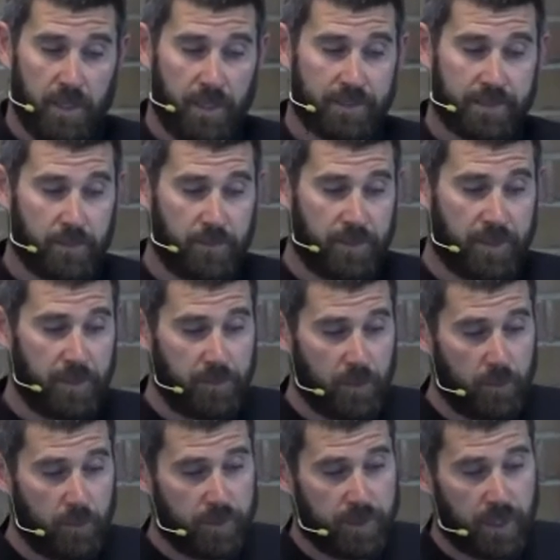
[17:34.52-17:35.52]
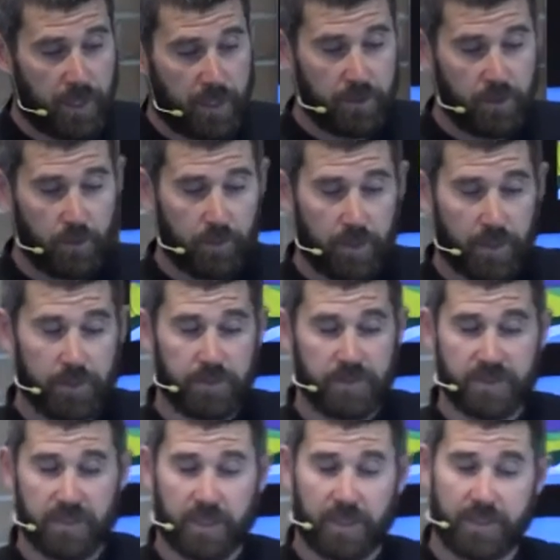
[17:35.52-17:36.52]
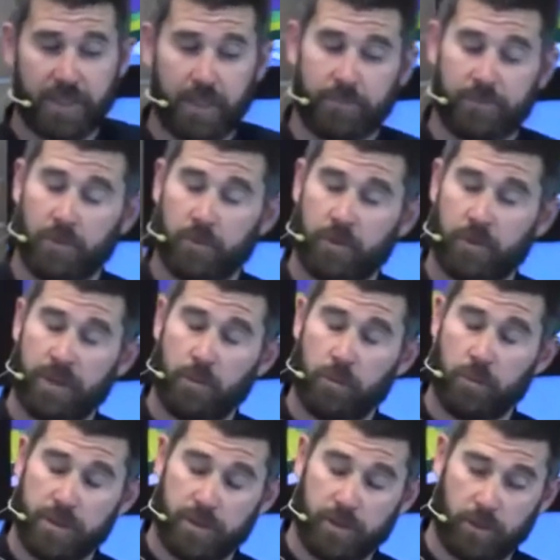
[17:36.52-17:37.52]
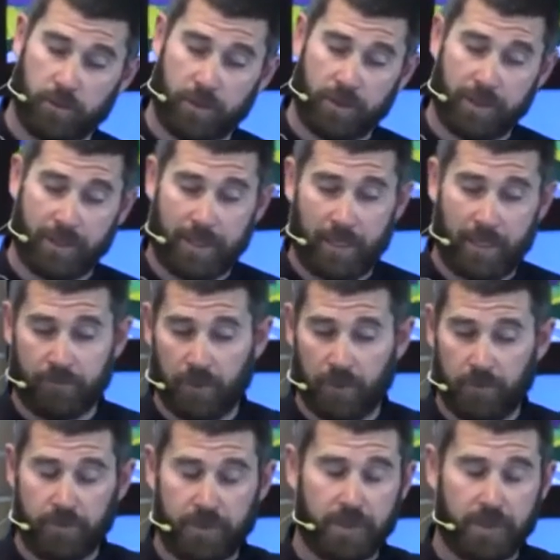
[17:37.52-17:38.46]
Like the people would not know where the Messiah came from, or they would know where he came from.